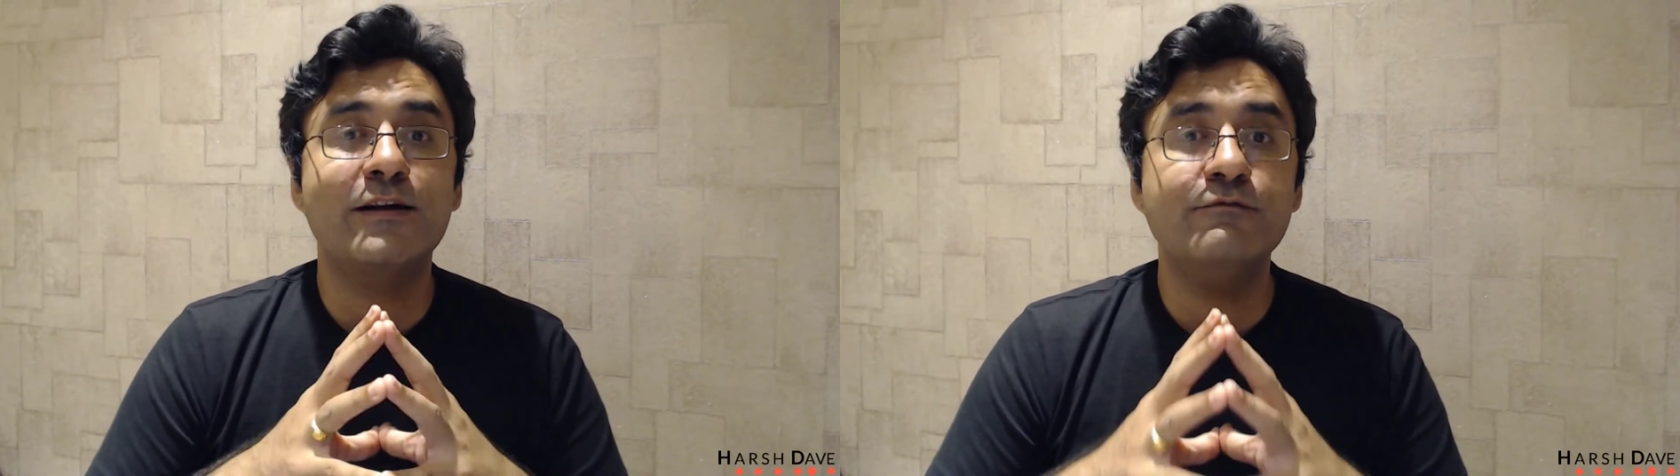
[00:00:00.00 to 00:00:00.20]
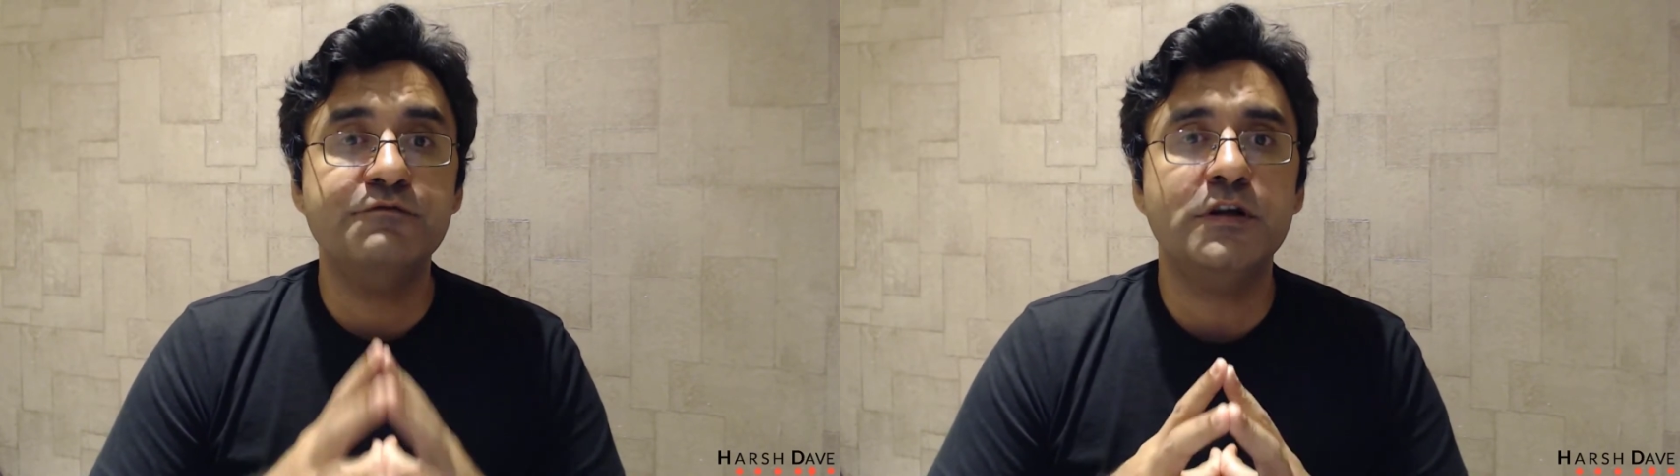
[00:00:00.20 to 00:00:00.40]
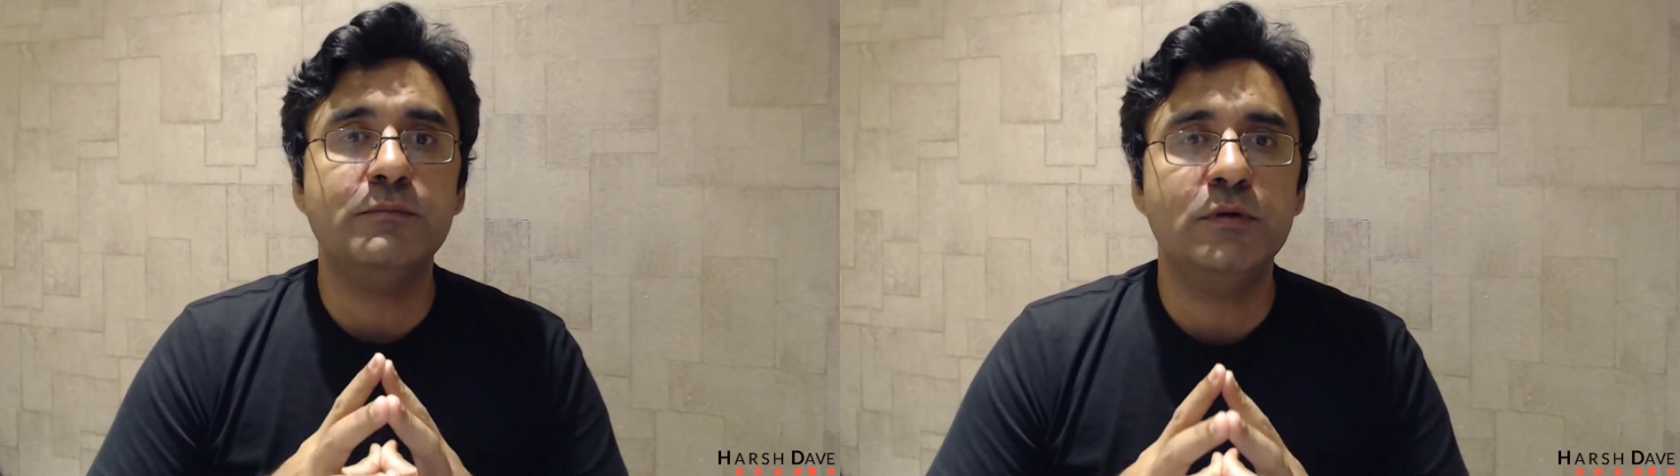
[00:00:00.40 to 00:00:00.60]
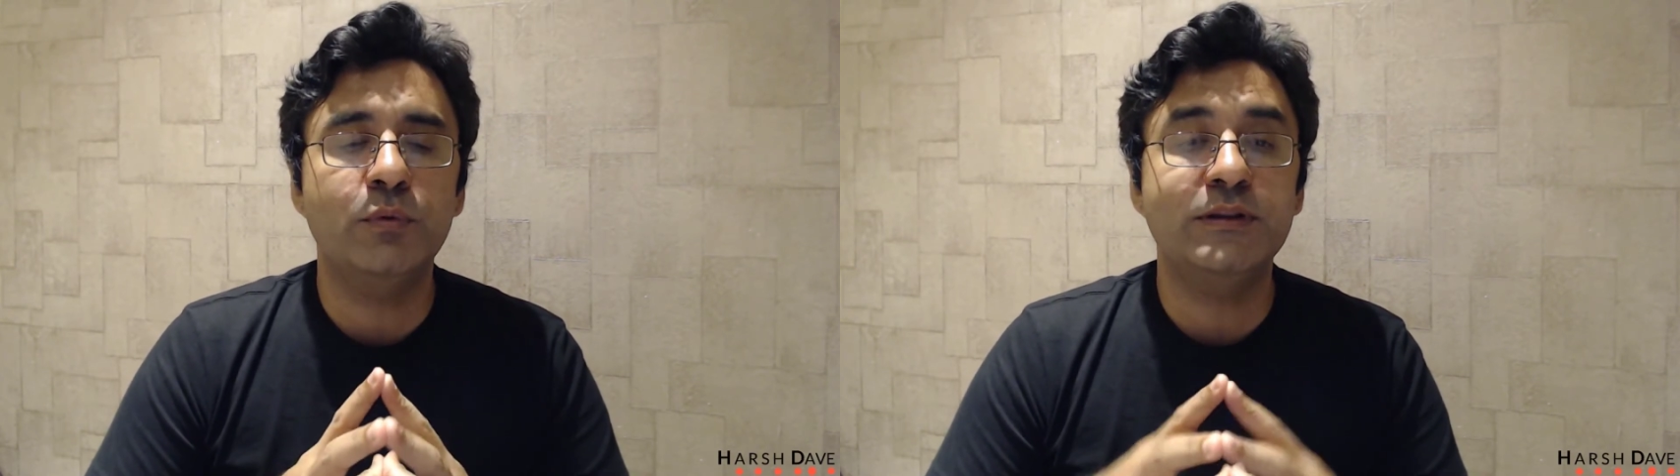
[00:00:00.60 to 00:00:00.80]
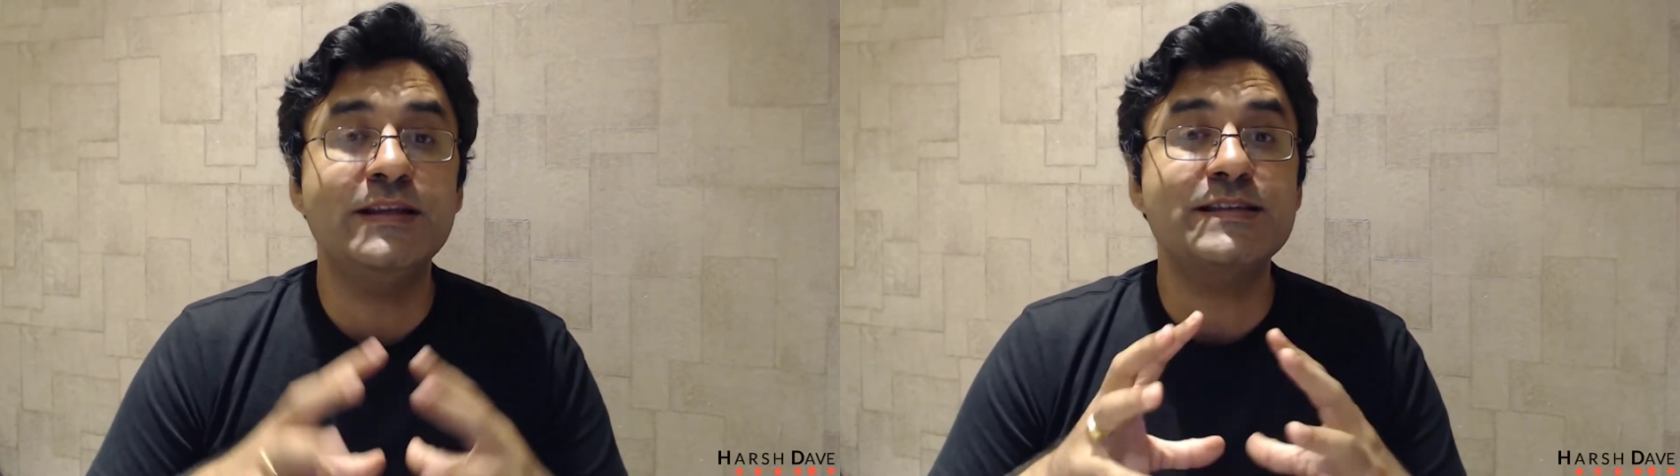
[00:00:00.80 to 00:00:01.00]
comfortable
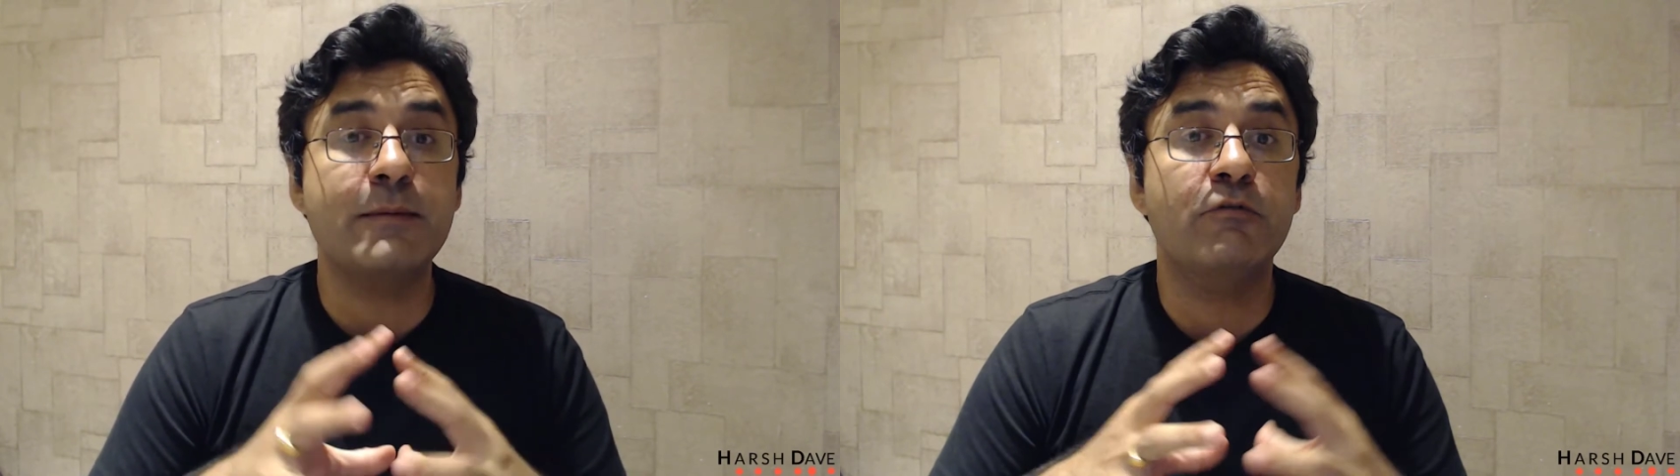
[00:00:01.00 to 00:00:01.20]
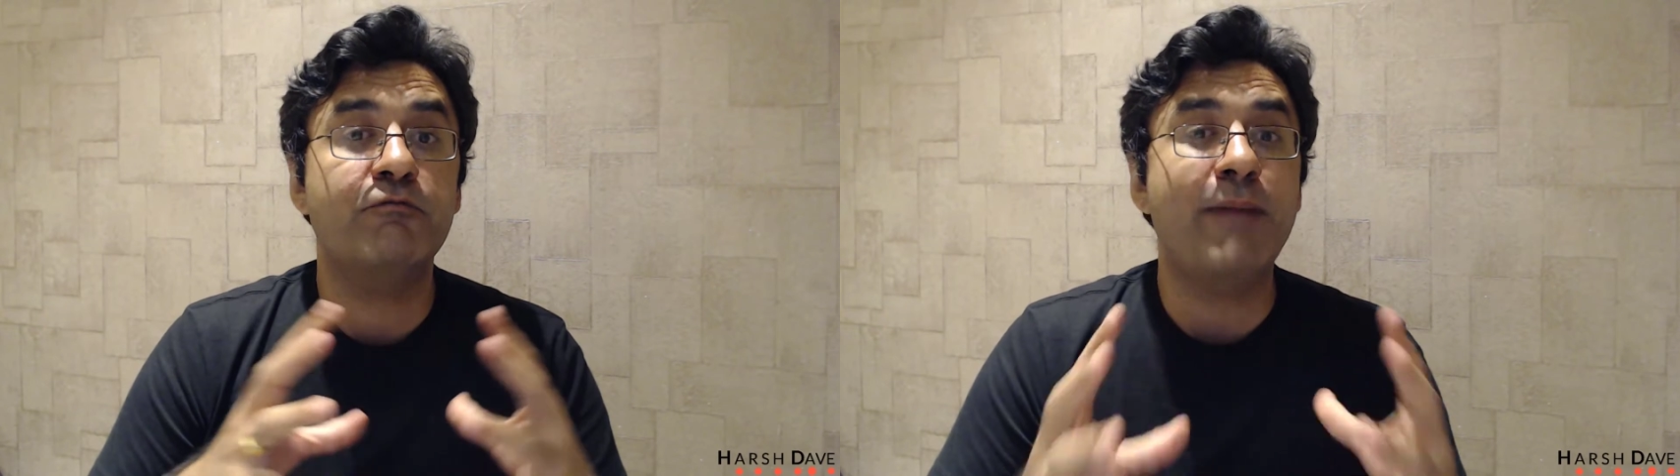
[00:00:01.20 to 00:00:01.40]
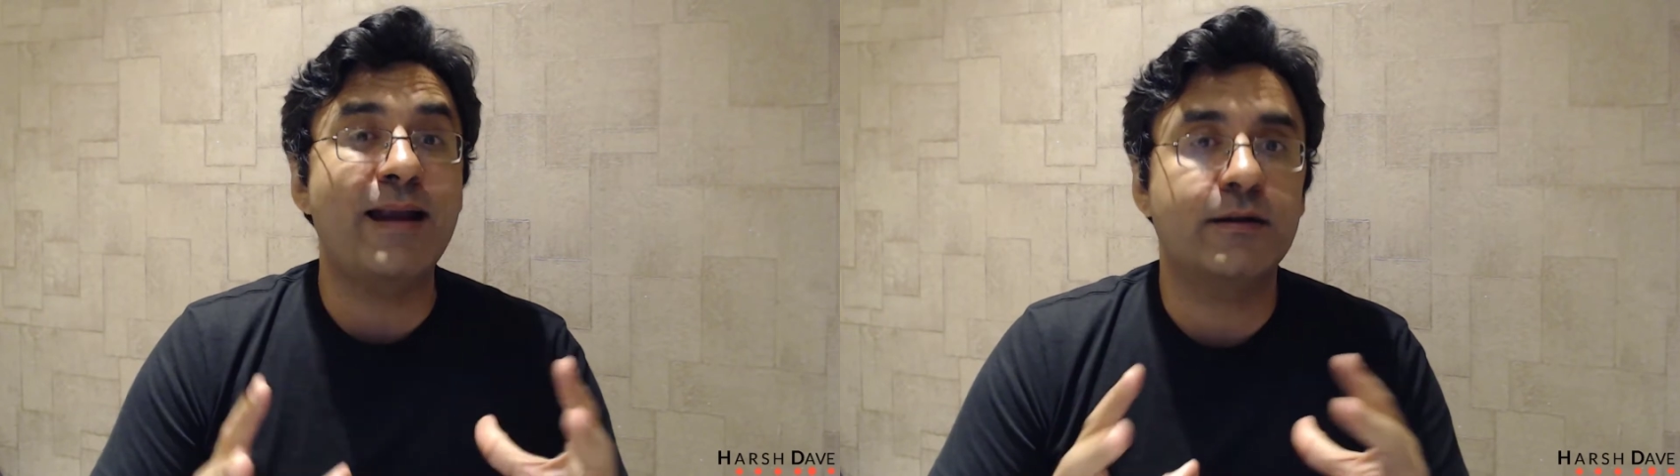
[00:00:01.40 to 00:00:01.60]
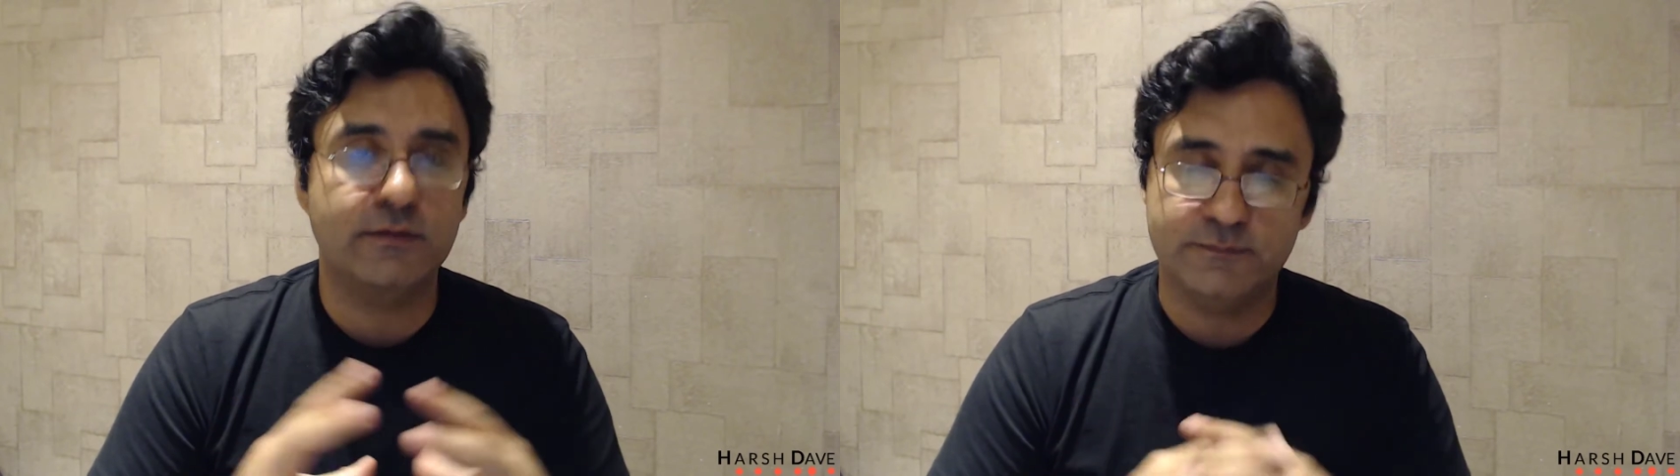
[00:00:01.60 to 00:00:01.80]
with these type of pattern.